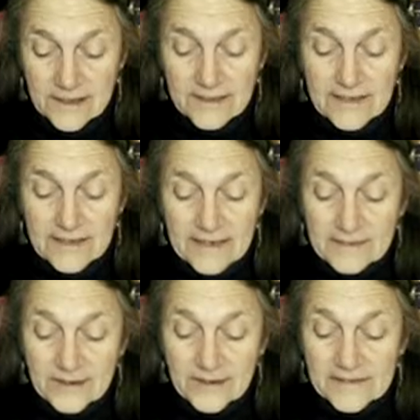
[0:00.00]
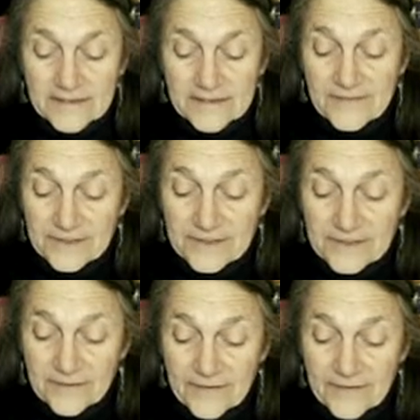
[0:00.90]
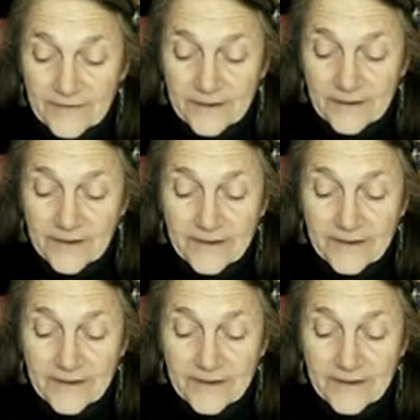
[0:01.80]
They experience physical fear,